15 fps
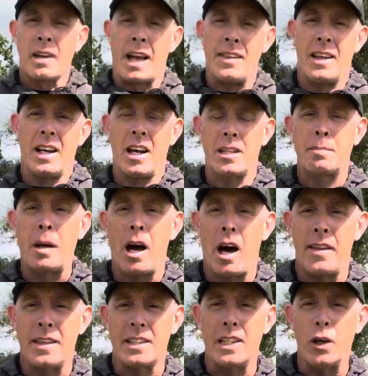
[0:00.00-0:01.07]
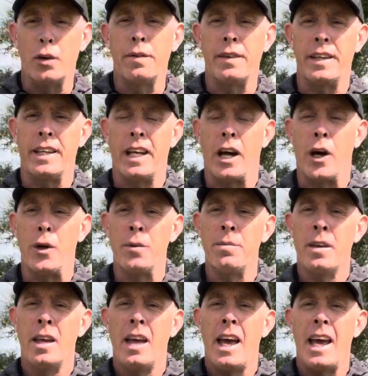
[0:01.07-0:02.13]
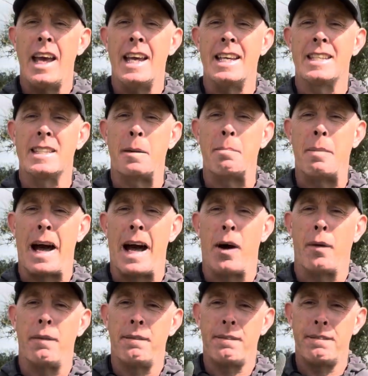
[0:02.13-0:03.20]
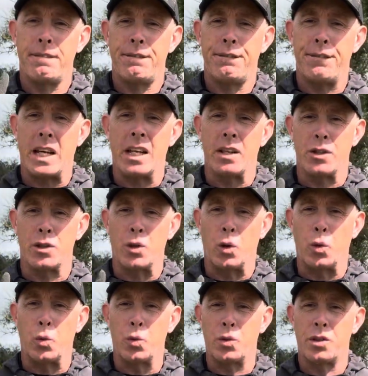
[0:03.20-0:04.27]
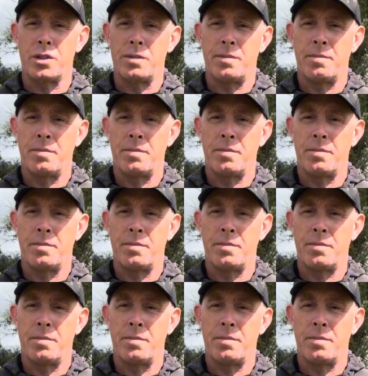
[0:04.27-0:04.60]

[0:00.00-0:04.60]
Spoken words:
And the last part of this little video is about finger stalls.